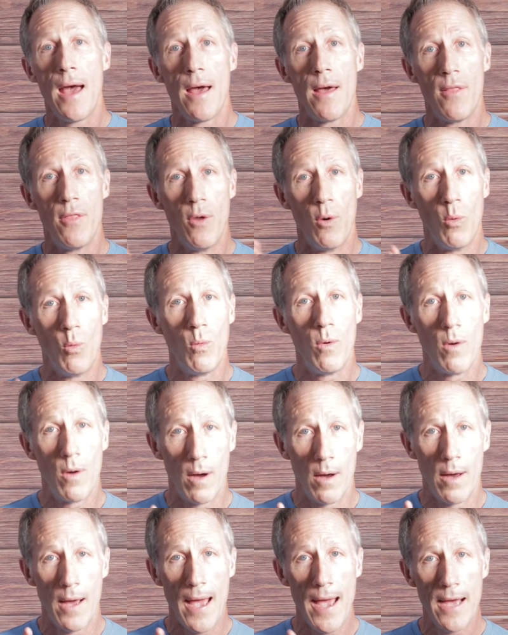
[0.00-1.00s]
the
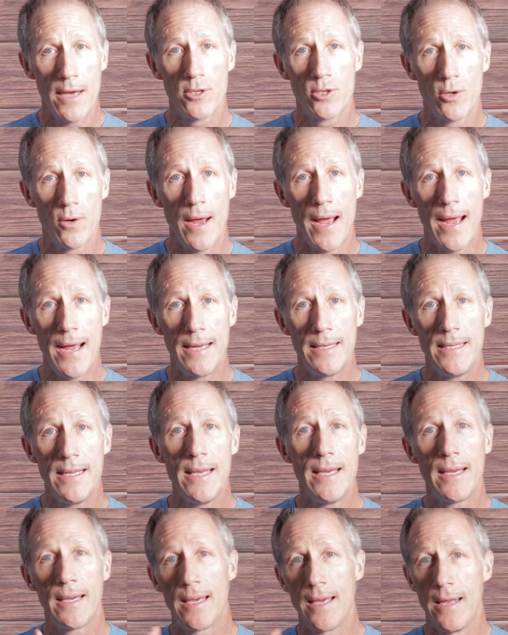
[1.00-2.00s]
uh, Azure
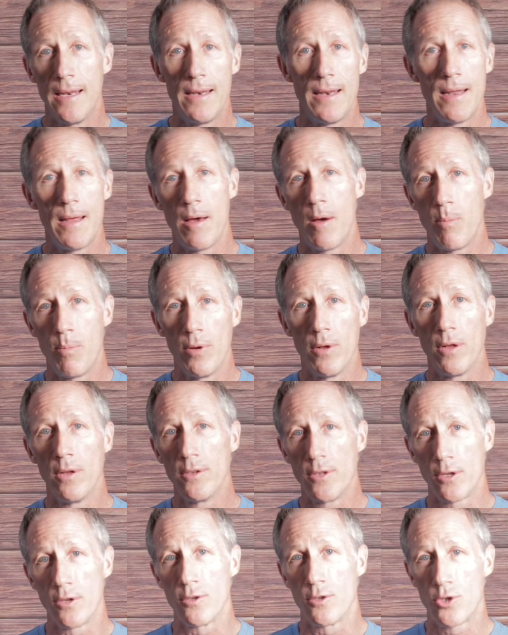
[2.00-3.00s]
AD can uh, pull
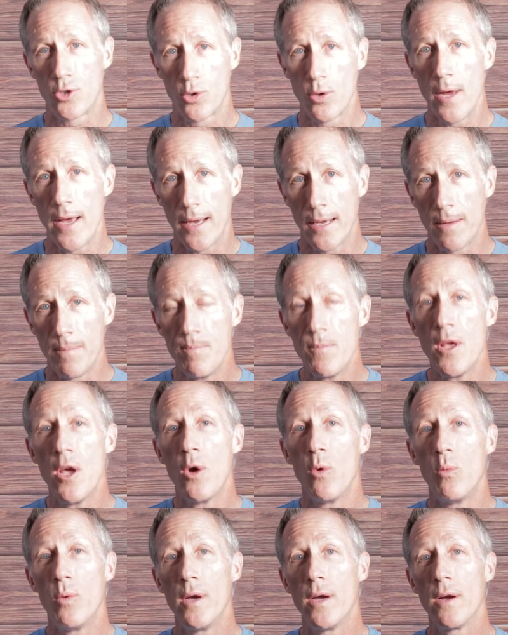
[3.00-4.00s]
a little trick
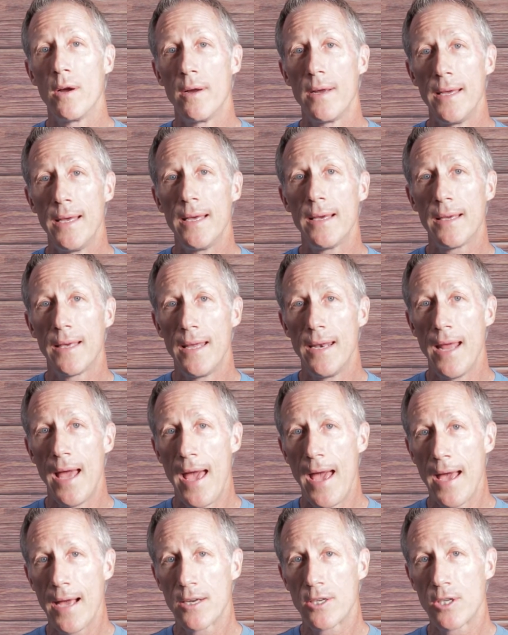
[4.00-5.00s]
where it can
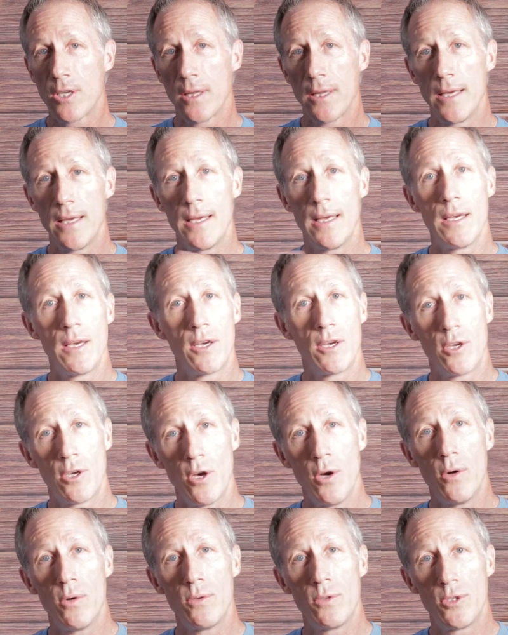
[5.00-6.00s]
actually
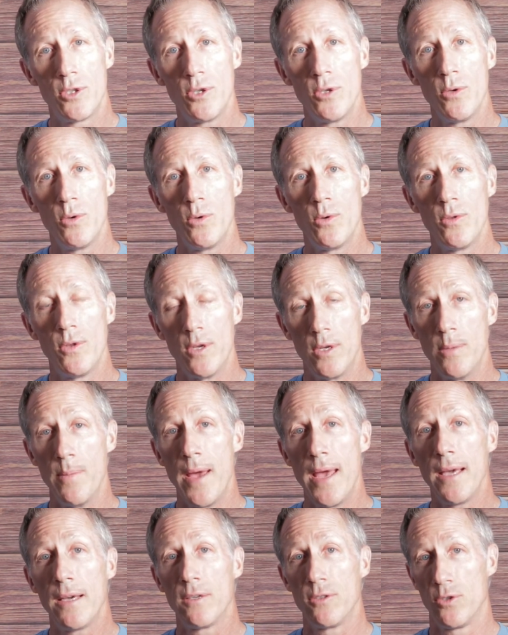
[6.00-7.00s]
go to the
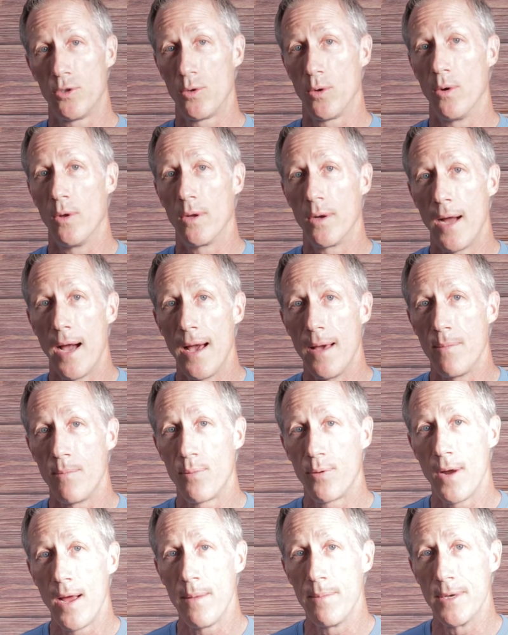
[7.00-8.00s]
domain controller on
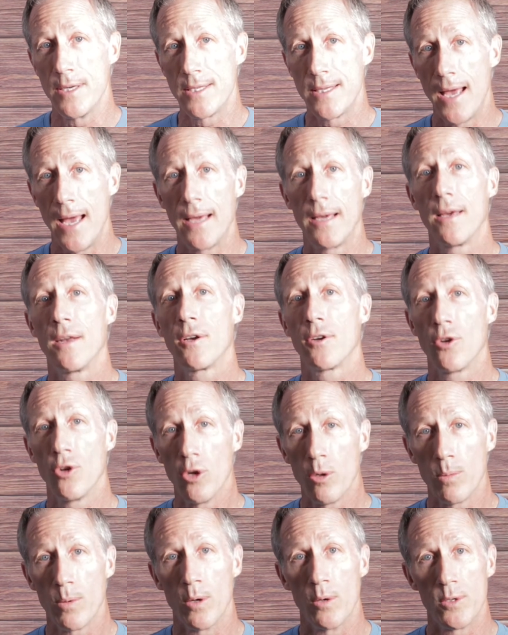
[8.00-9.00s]
premise and get a
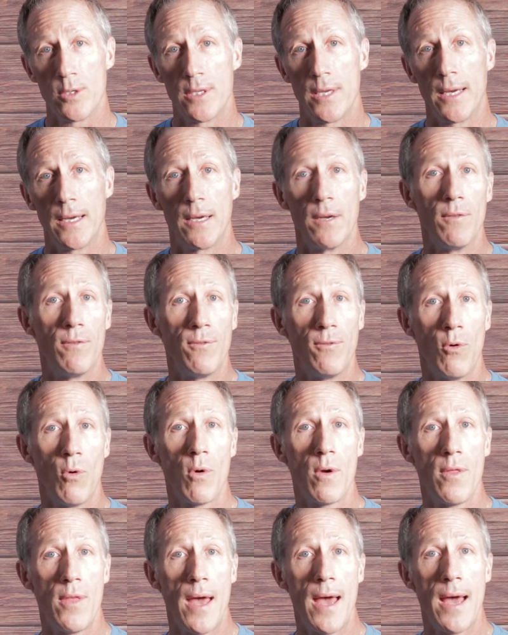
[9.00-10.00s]
Kerberos ticket
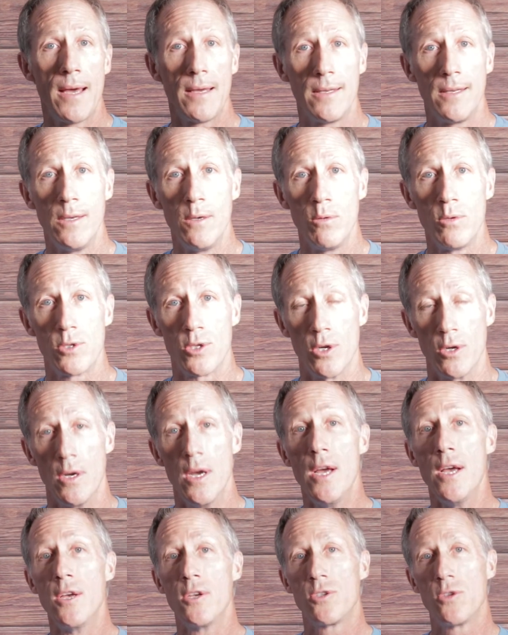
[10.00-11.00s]
for that user.
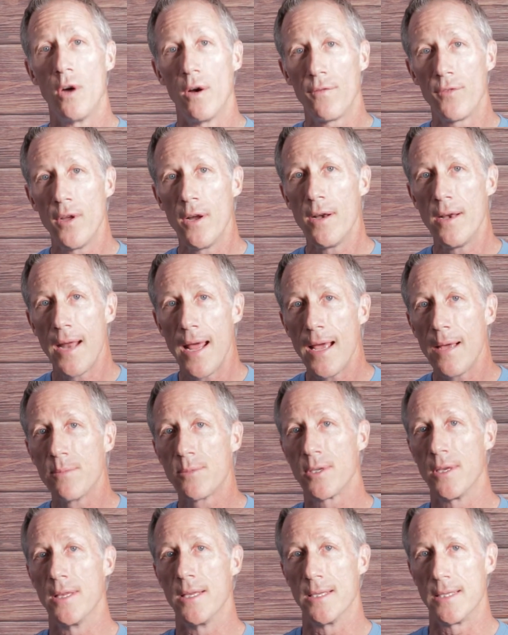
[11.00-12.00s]
So if their
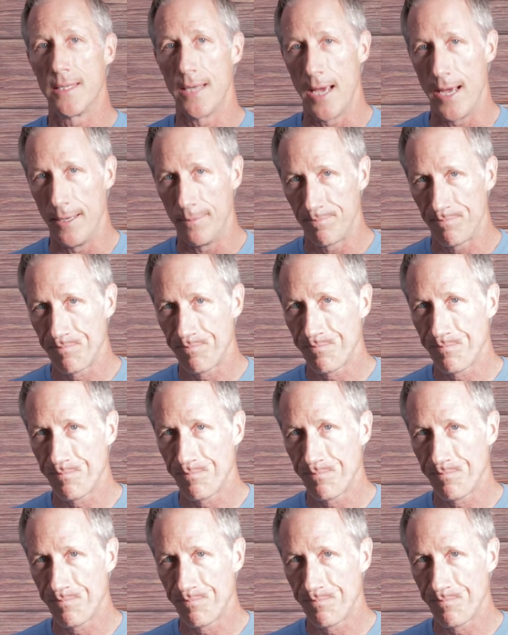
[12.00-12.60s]
names are the same,